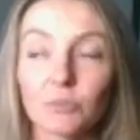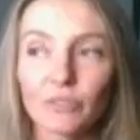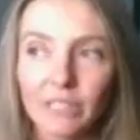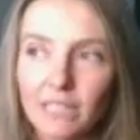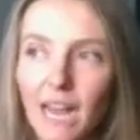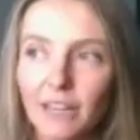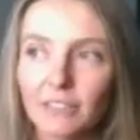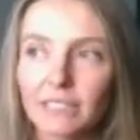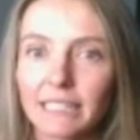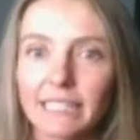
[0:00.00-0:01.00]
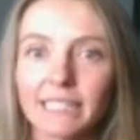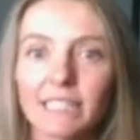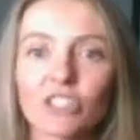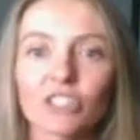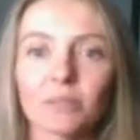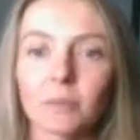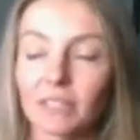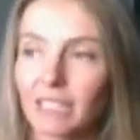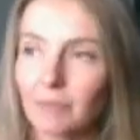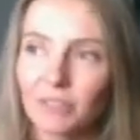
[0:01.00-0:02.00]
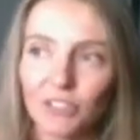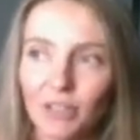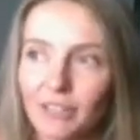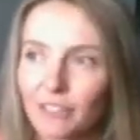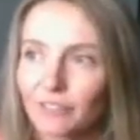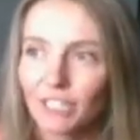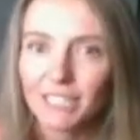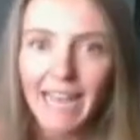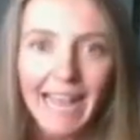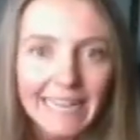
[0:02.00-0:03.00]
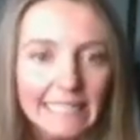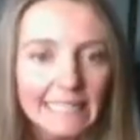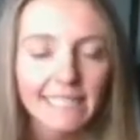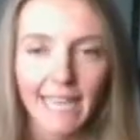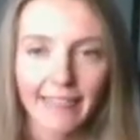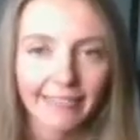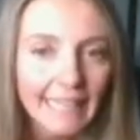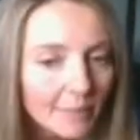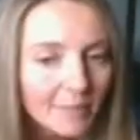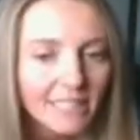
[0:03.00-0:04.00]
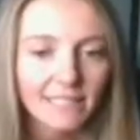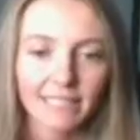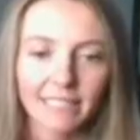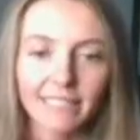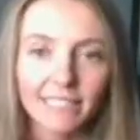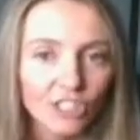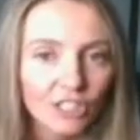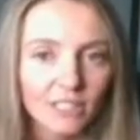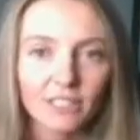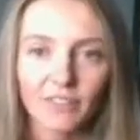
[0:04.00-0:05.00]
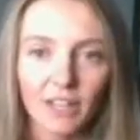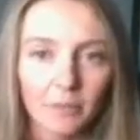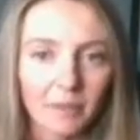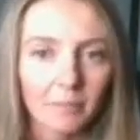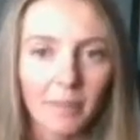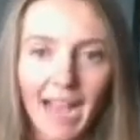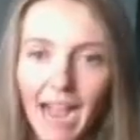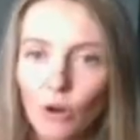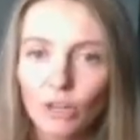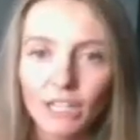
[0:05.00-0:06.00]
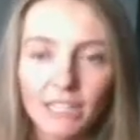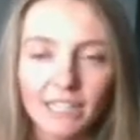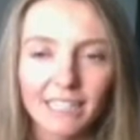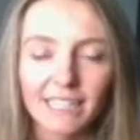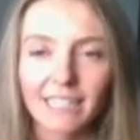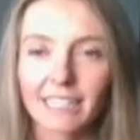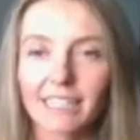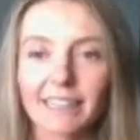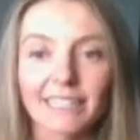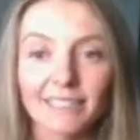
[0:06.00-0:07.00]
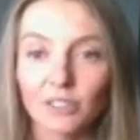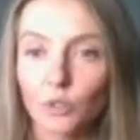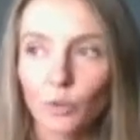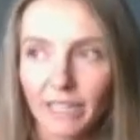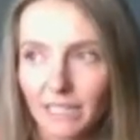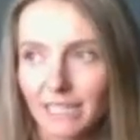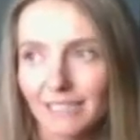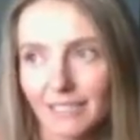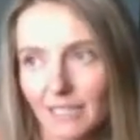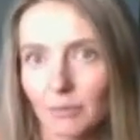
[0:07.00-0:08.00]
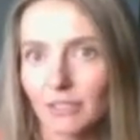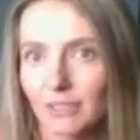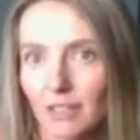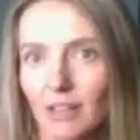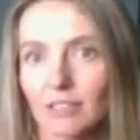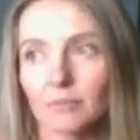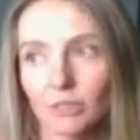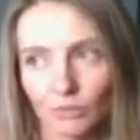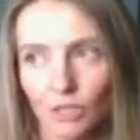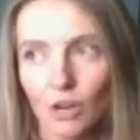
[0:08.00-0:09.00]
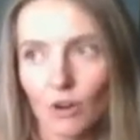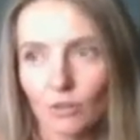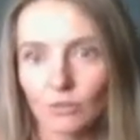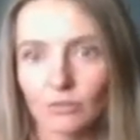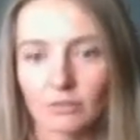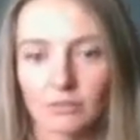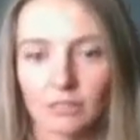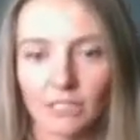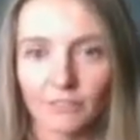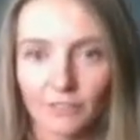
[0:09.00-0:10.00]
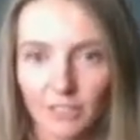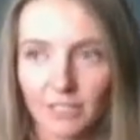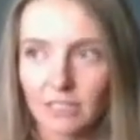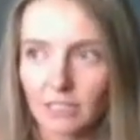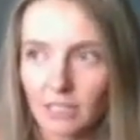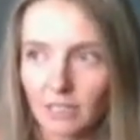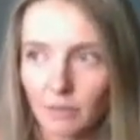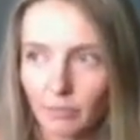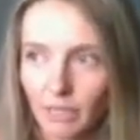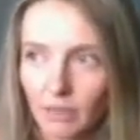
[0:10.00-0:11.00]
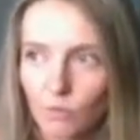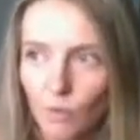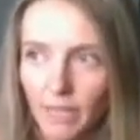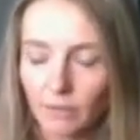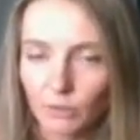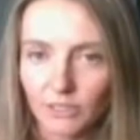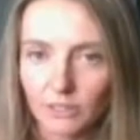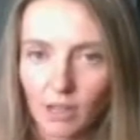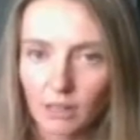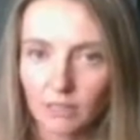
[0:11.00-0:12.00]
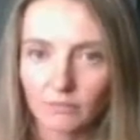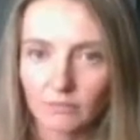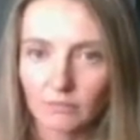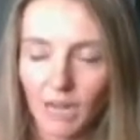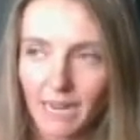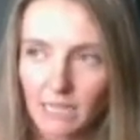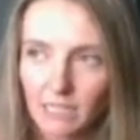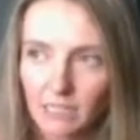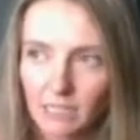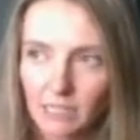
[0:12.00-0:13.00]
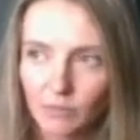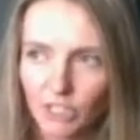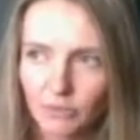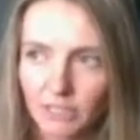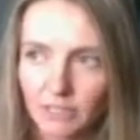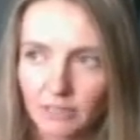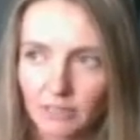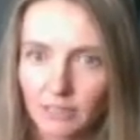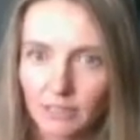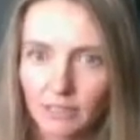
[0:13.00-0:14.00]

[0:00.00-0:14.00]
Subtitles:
moving laterally. She's building up the strength of her tendons and ligaments in addition to developing power. This is quickness. Think about slalom. You know, her first Olympic win was slalom, right? When she was